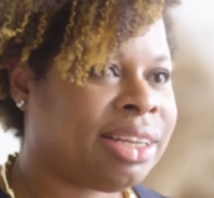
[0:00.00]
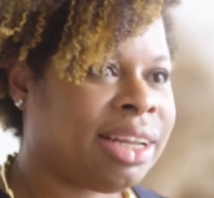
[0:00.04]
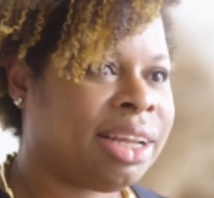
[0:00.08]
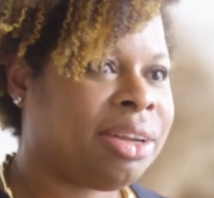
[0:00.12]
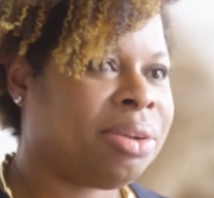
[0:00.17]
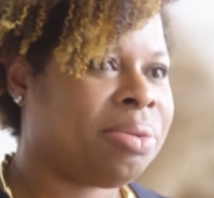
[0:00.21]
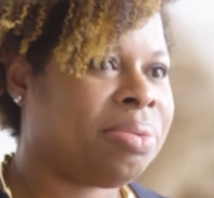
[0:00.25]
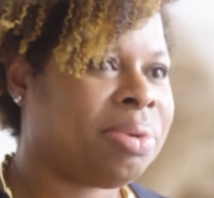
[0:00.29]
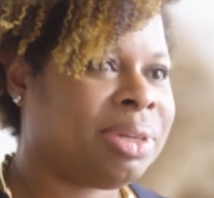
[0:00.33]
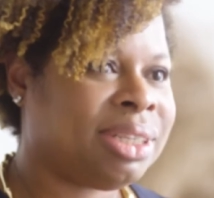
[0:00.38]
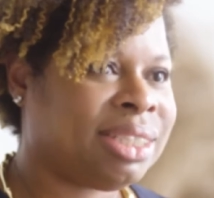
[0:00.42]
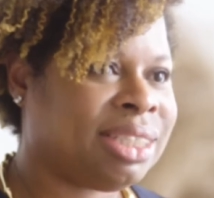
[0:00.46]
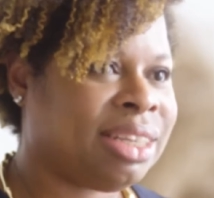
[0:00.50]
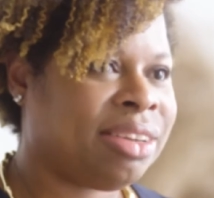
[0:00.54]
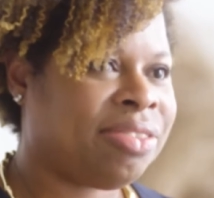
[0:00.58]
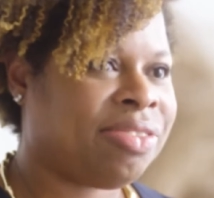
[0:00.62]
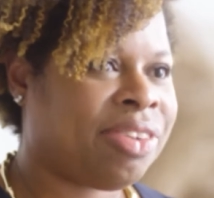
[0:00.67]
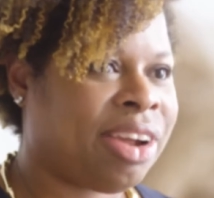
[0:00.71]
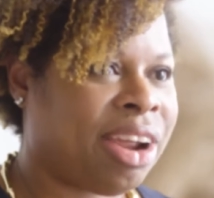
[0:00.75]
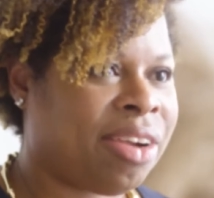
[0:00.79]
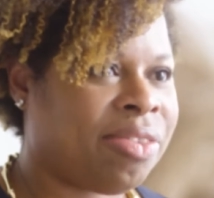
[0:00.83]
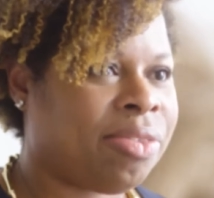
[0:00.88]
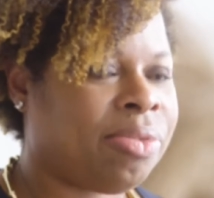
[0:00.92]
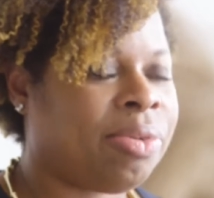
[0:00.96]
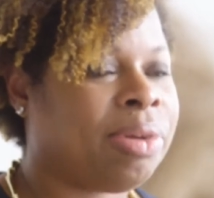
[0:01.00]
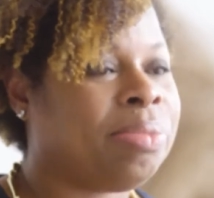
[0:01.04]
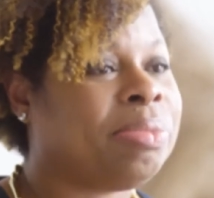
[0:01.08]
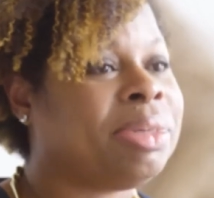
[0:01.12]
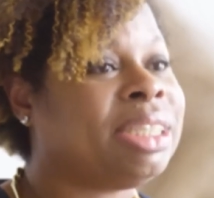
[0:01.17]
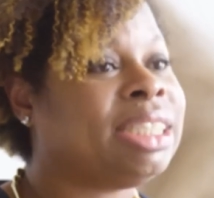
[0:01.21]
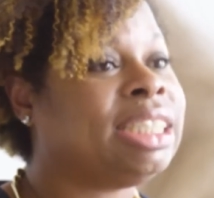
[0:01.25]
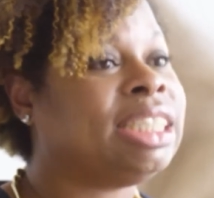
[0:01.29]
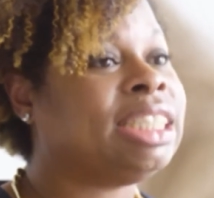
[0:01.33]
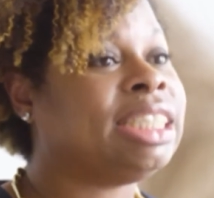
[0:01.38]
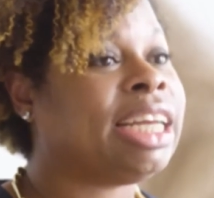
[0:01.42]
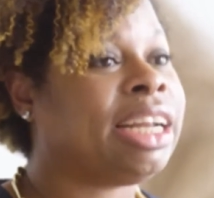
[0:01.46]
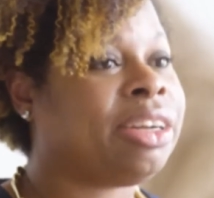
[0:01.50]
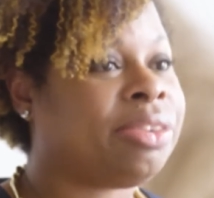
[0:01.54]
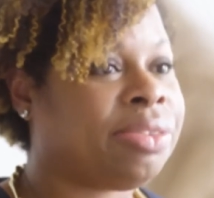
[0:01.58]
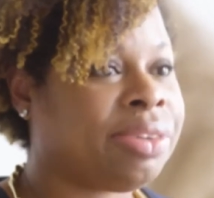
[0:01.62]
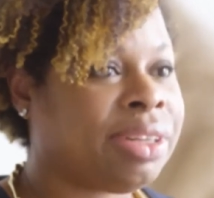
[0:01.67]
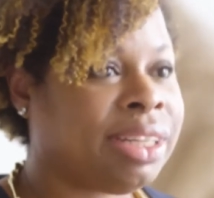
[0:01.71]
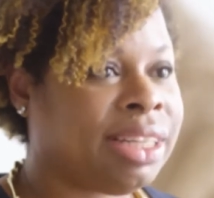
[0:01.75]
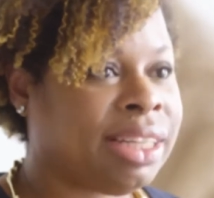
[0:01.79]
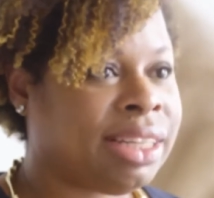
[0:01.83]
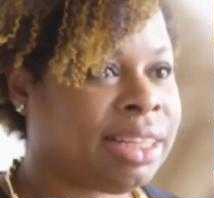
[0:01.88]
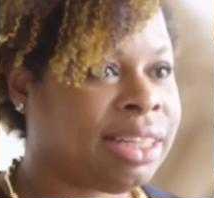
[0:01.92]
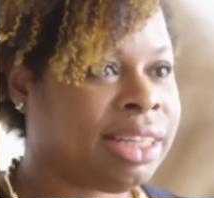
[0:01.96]
don't want to say for everyone, but
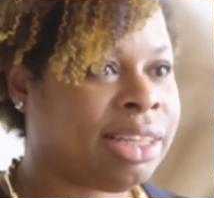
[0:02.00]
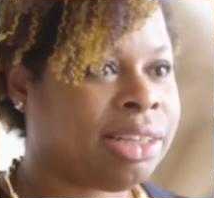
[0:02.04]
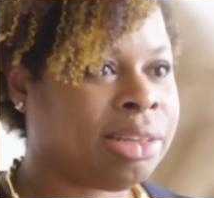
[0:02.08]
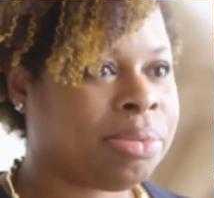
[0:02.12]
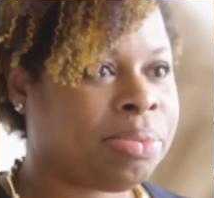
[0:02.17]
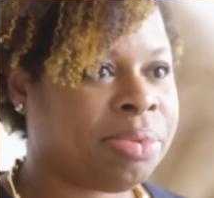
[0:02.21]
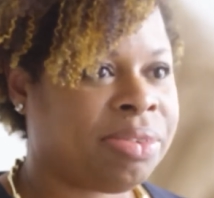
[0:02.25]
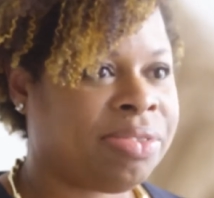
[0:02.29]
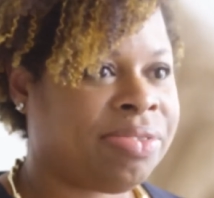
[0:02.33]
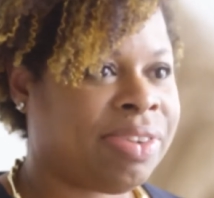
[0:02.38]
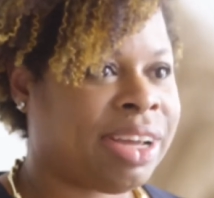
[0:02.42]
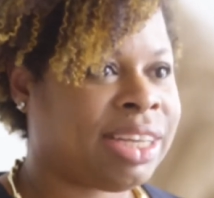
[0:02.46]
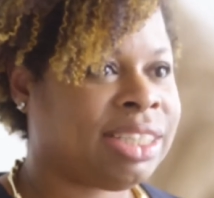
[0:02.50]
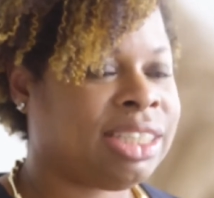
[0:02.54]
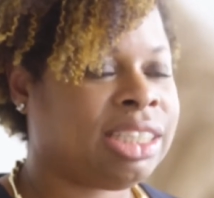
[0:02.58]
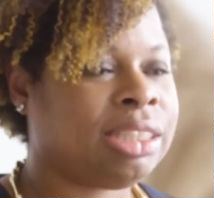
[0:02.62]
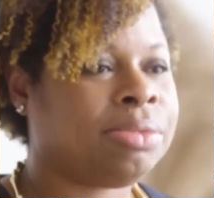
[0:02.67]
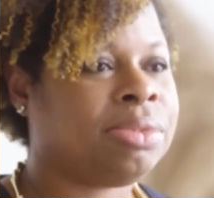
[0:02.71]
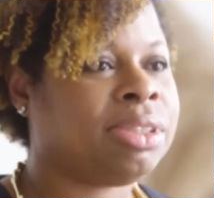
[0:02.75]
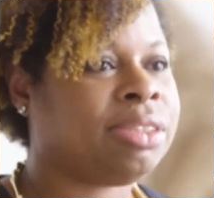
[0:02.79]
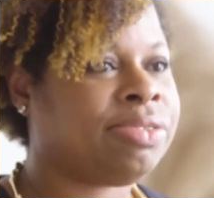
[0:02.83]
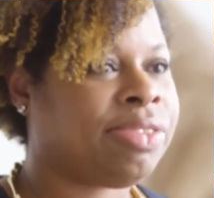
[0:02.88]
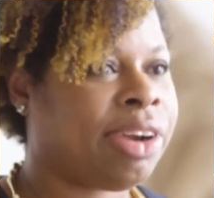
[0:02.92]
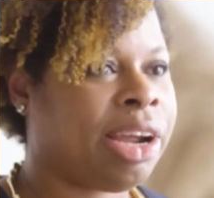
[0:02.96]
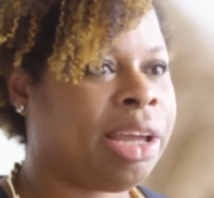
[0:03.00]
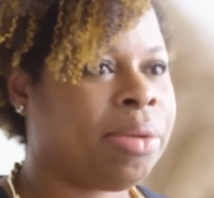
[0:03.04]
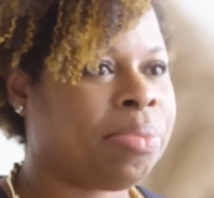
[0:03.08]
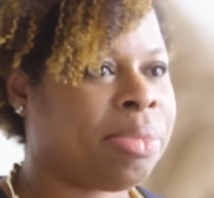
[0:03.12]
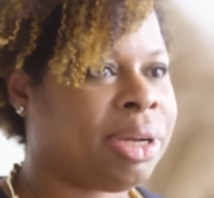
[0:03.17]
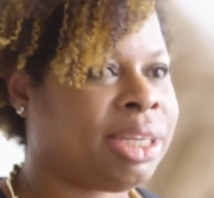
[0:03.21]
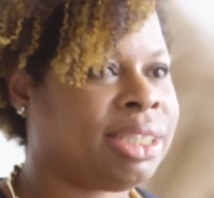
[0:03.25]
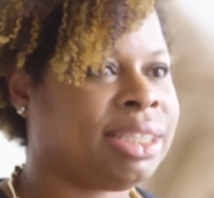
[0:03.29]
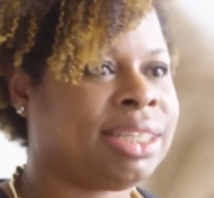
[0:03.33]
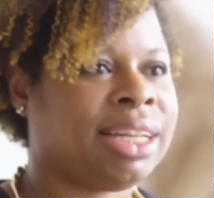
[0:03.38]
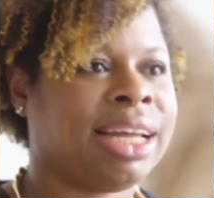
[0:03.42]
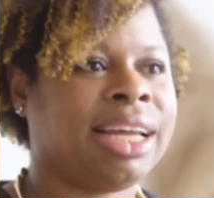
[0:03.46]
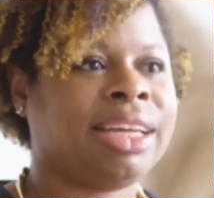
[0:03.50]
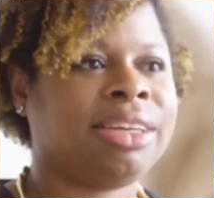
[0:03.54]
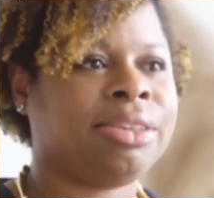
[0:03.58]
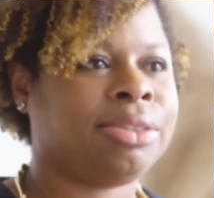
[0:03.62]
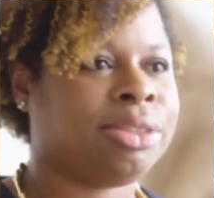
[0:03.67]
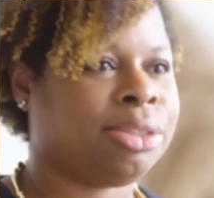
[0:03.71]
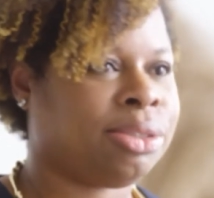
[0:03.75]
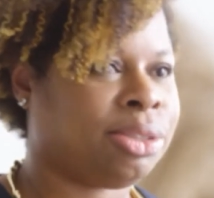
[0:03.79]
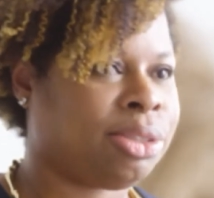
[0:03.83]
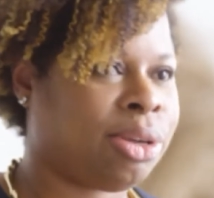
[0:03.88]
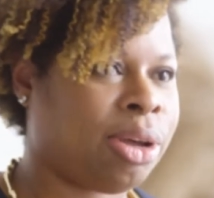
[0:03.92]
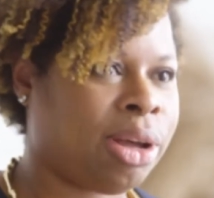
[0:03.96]
generally in the legal profession, it was very much like you
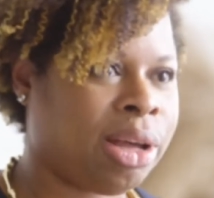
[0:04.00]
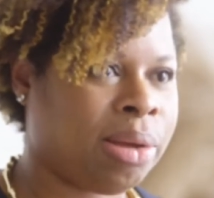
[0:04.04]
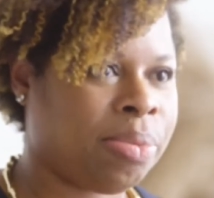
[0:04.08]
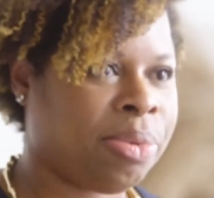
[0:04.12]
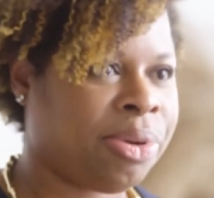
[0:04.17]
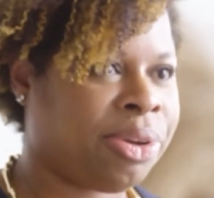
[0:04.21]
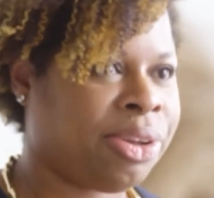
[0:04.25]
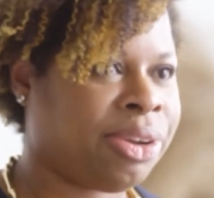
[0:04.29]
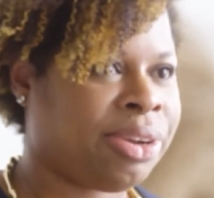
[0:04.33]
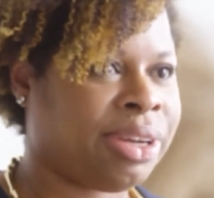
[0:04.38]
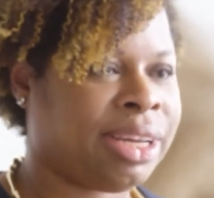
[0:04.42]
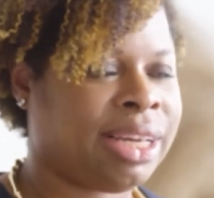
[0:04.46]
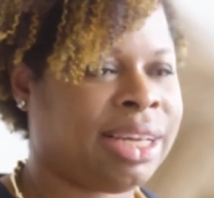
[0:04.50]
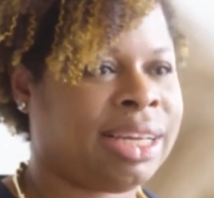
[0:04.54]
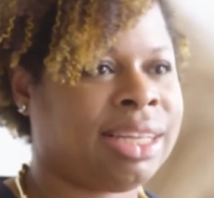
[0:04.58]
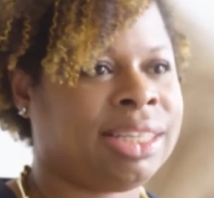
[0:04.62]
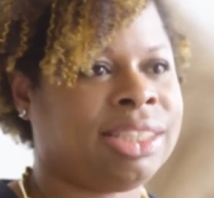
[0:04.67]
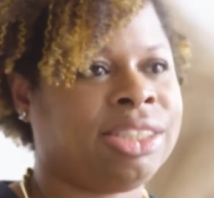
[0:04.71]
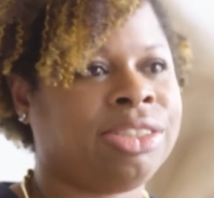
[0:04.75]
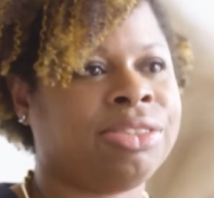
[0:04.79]
don't talk about your kids.